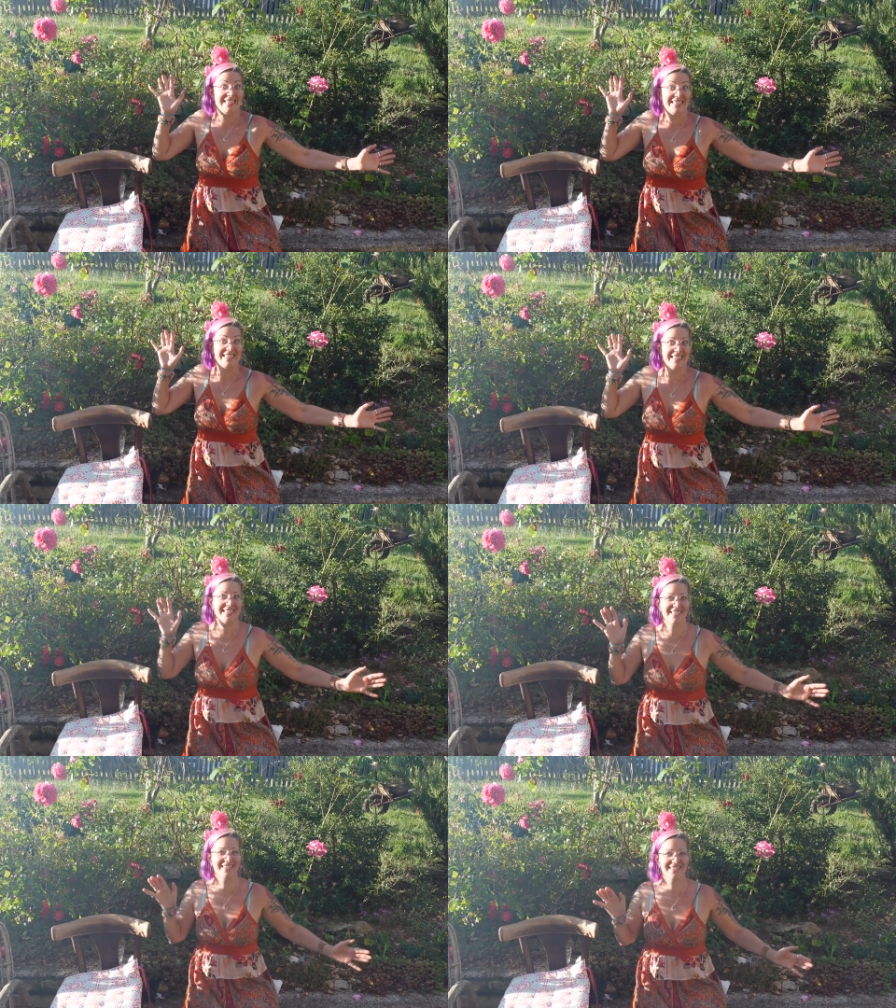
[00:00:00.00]
we
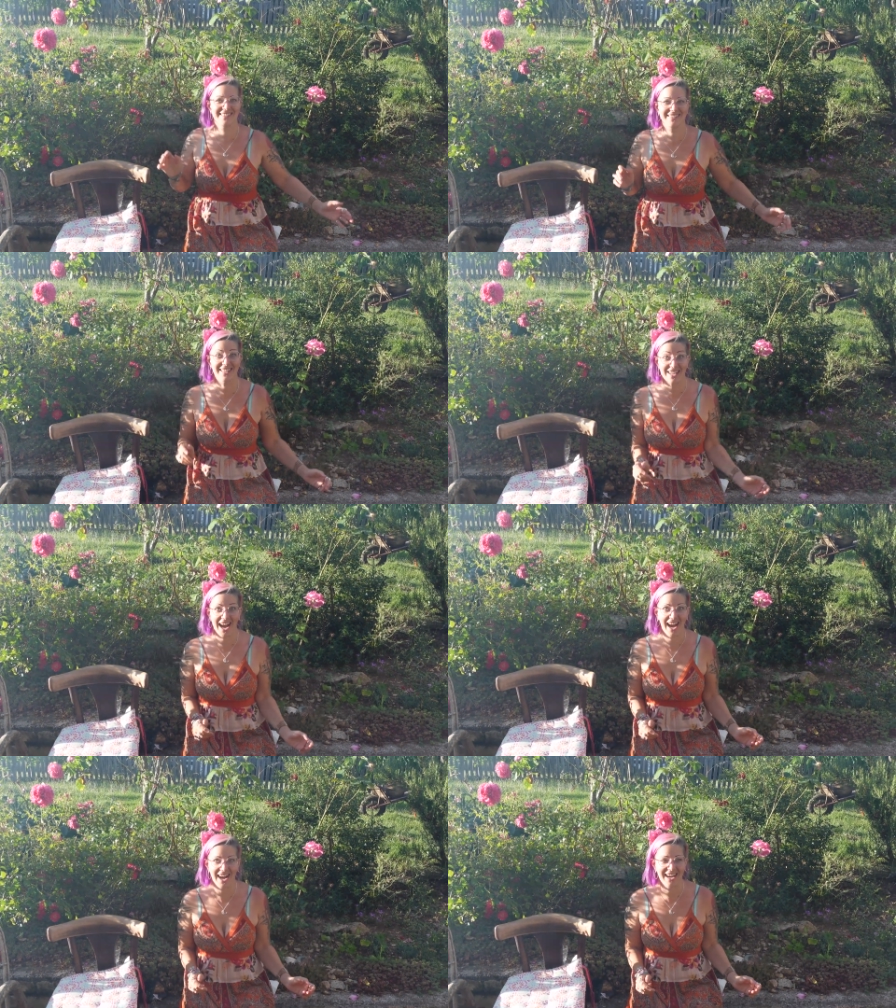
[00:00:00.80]
didn't put our fingers
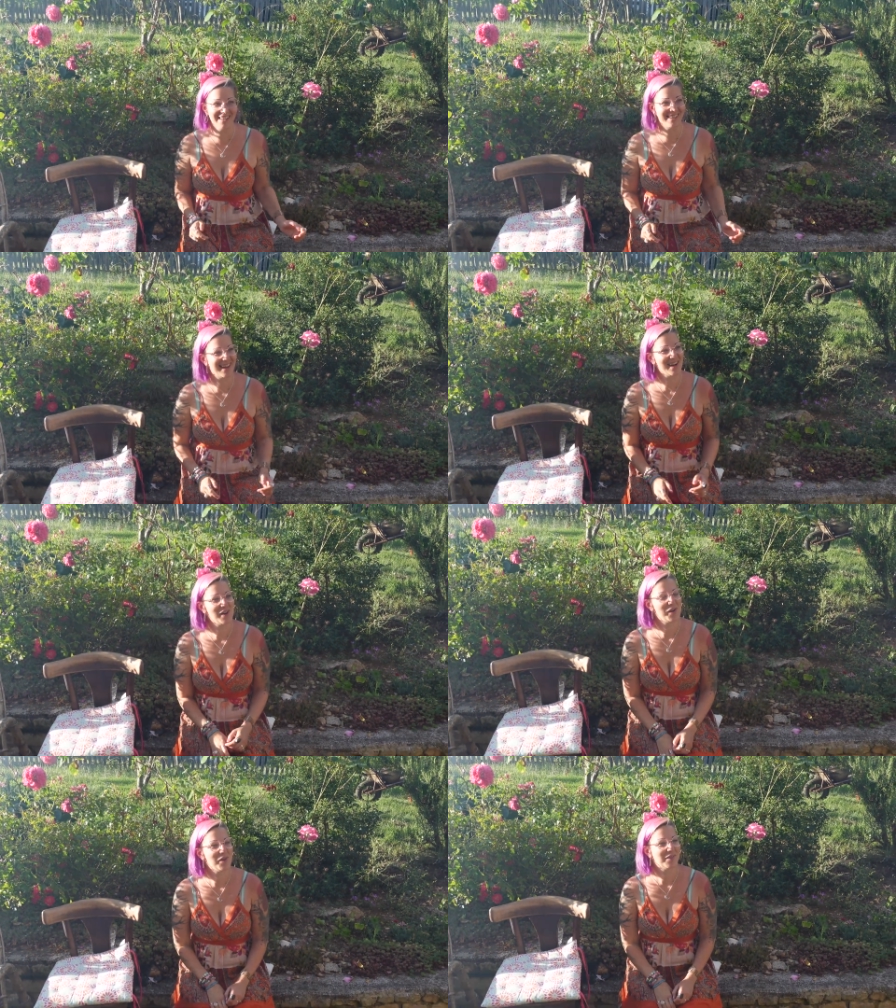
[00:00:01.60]
up to see which way the
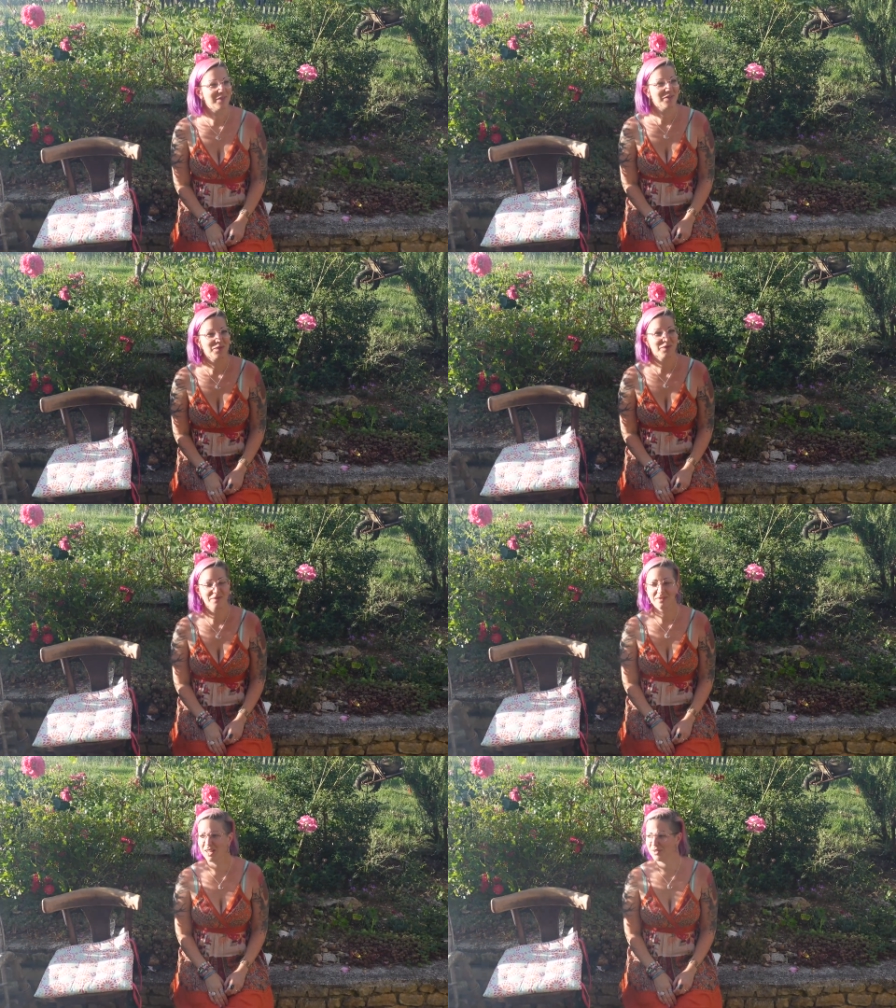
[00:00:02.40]
wind was blowing, did we?
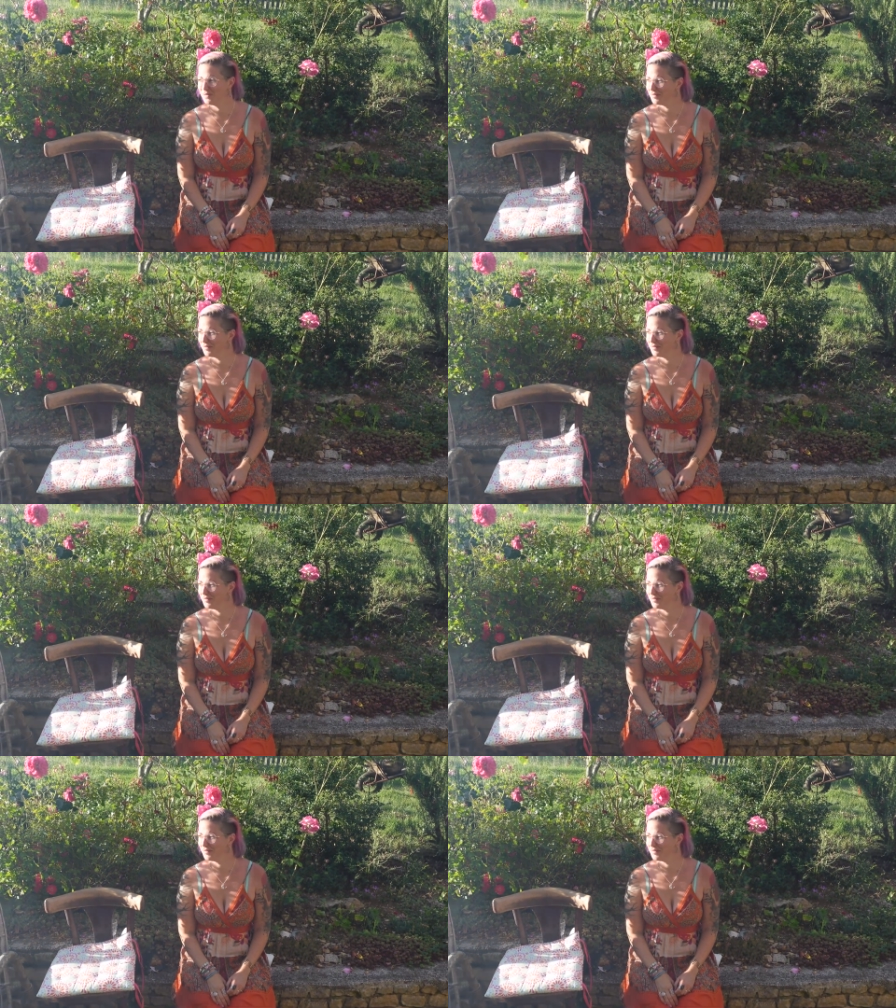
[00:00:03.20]
No.